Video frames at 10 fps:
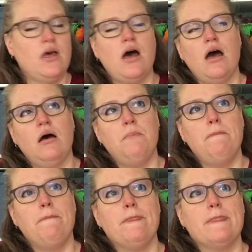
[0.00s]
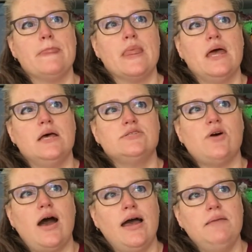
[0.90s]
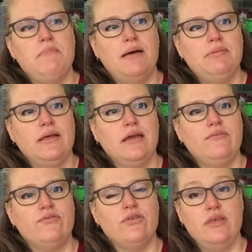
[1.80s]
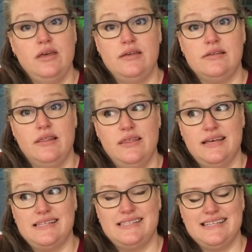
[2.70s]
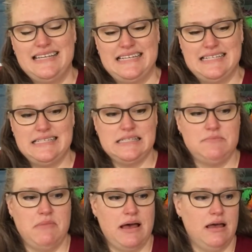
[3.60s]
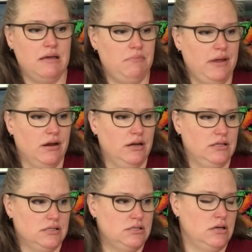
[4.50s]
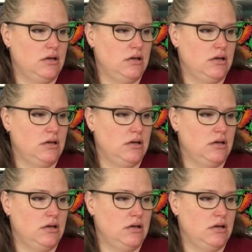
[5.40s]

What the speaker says: So my plan for this is my parents,